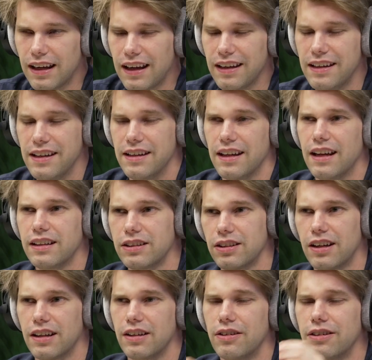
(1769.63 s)
indeed. So
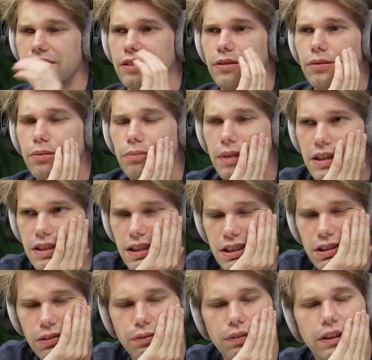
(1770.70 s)
I heard you mentioning
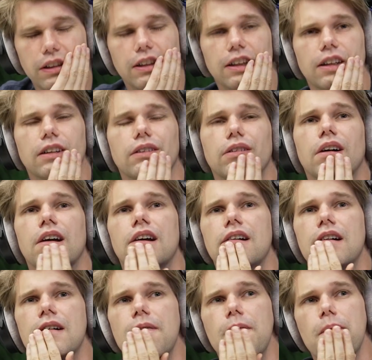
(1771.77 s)
something. So,
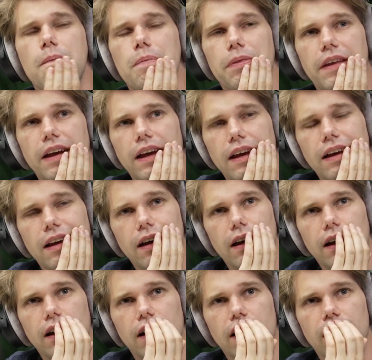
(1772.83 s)

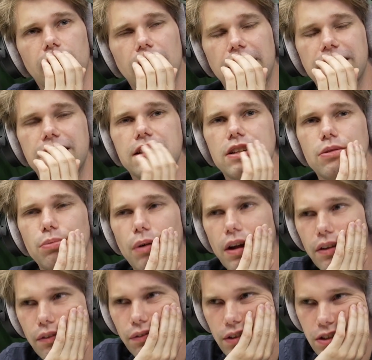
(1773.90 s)
and this is
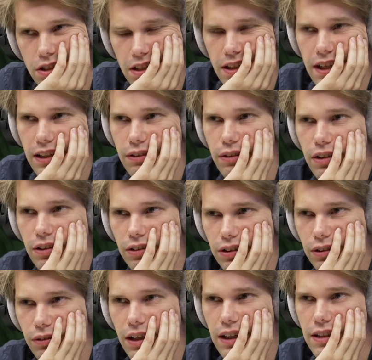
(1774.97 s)
one of the
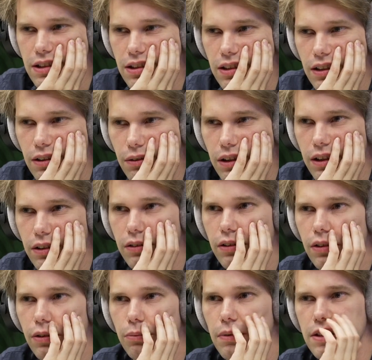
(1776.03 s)
scenarios, right? So
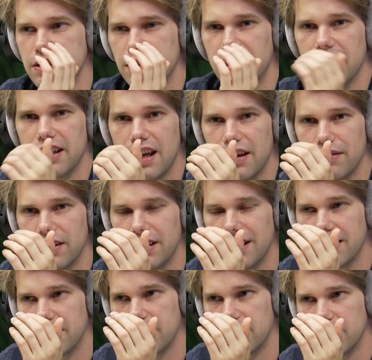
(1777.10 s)
you mentioned again having
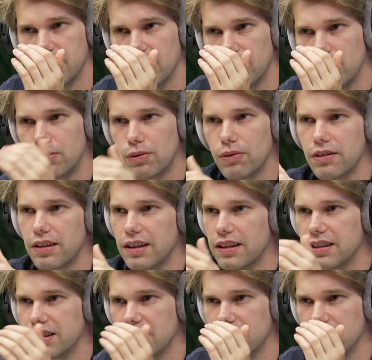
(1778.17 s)
that,
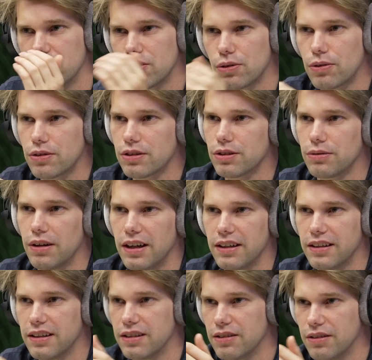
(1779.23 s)
context, that source, right?
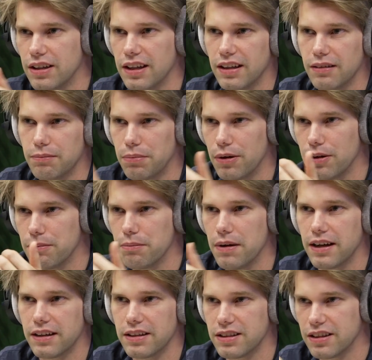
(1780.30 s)
That you can point
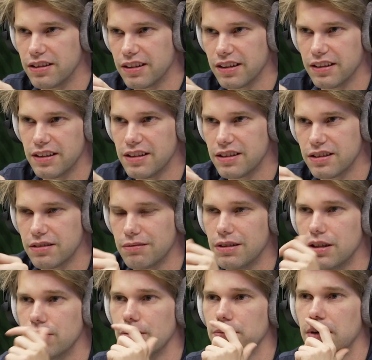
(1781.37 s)
back and say, okay, this
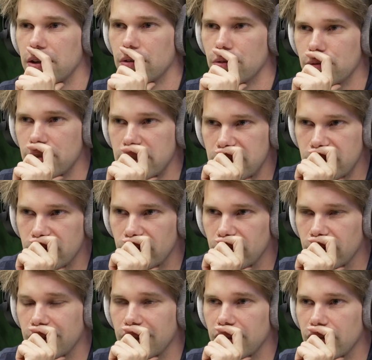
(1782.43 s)
was my
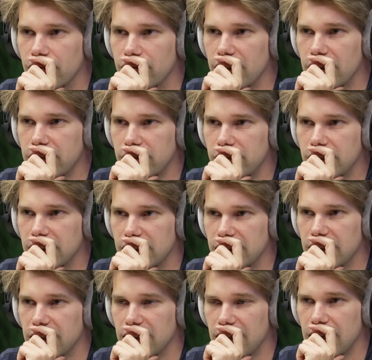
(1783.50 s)
original value. Here
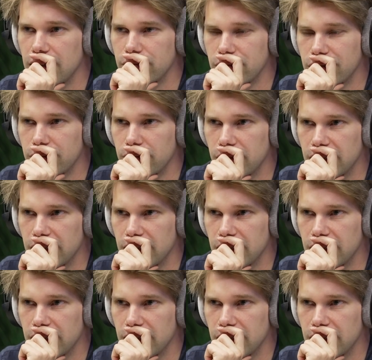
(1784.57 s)
that it came from.